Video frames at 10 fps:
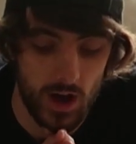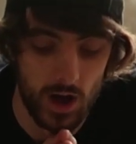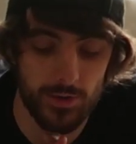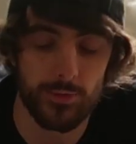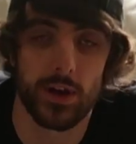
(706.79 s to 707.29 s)

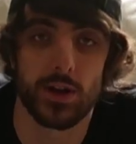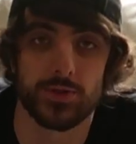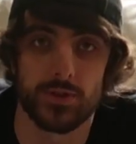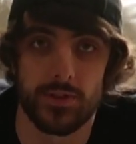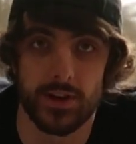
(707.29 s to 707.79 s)
are
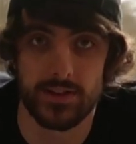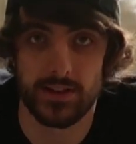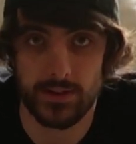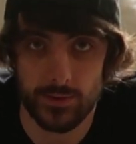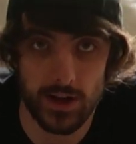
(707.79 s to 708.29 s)

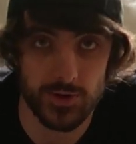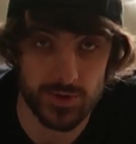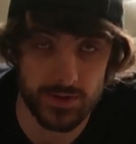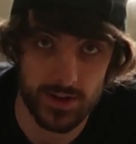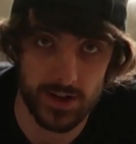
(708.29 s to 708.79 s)
330,
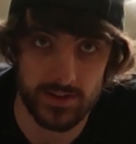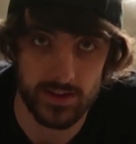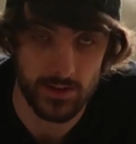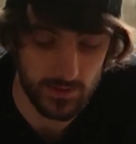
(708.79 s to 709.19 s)
330.